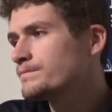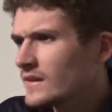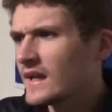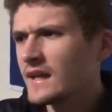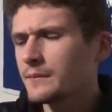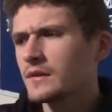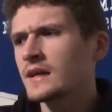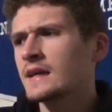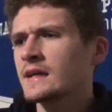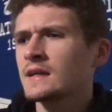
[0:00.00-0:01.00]
I like
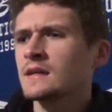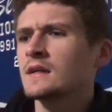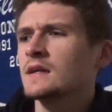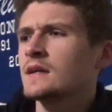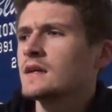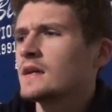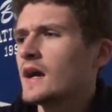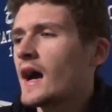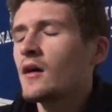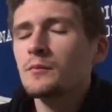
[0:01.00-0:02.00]
playing.
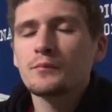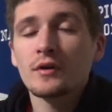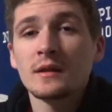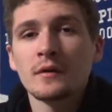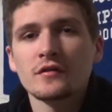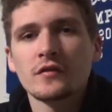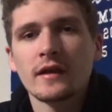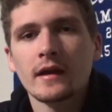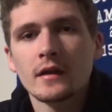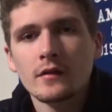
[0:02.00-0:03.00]
I'll pretty much
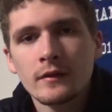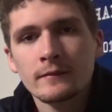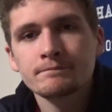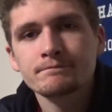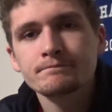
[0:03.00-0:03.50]
take anything.